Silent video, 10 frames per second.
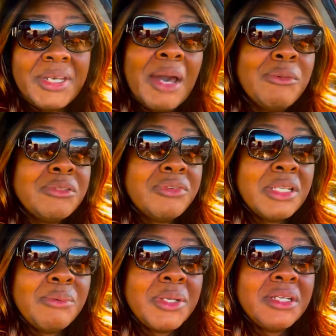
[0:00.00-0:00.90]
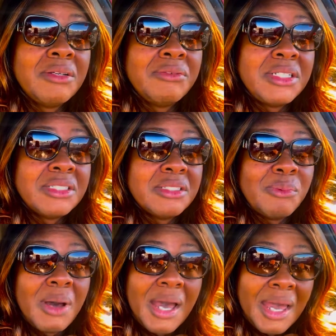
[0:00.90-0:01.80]
that was really one of the reasons
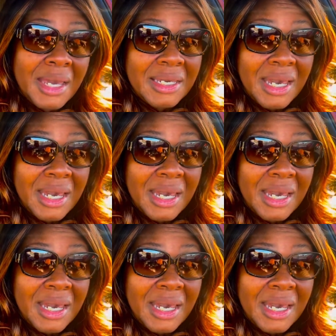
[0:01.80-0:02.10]
why I